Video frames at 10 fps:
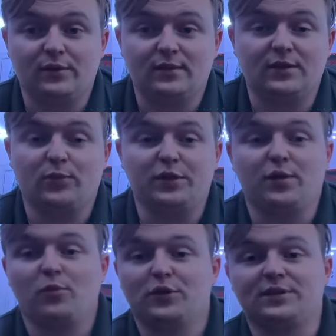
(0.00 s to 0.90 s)
It's one of your
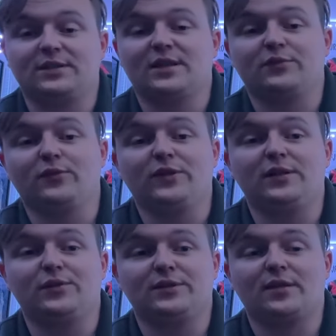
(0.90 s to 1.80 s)
more successful
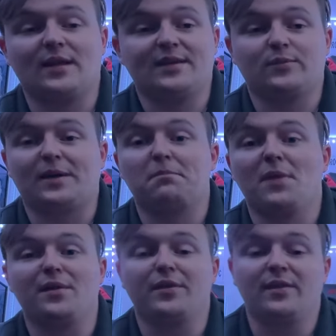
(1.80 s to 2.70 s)
videos in the last like
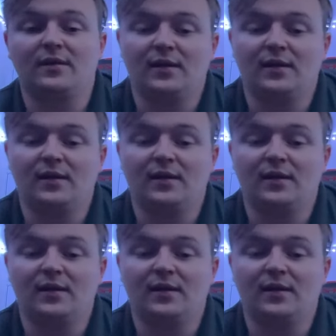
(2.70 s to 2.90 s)
month,